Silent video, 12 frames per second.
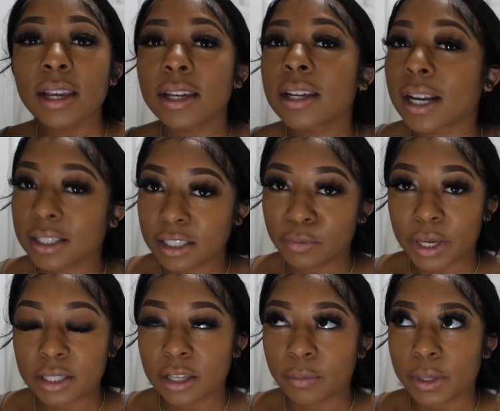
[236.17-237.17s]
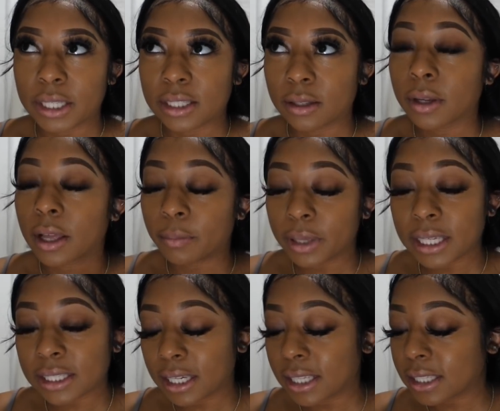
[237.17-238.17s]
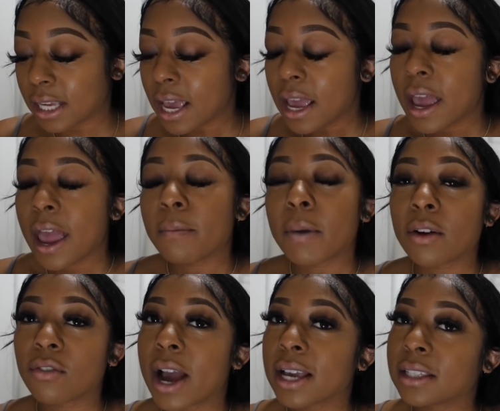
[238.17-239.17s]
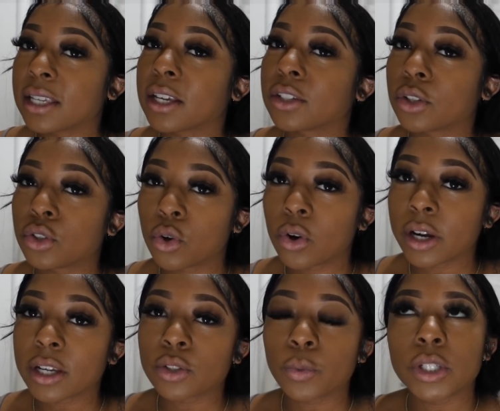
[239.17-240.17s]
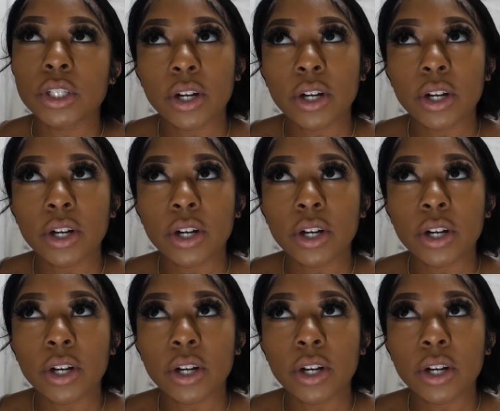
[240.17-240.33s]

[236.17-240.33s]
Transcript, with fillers: It actually makes complete, complete sense. And my rising is a Taurus, which is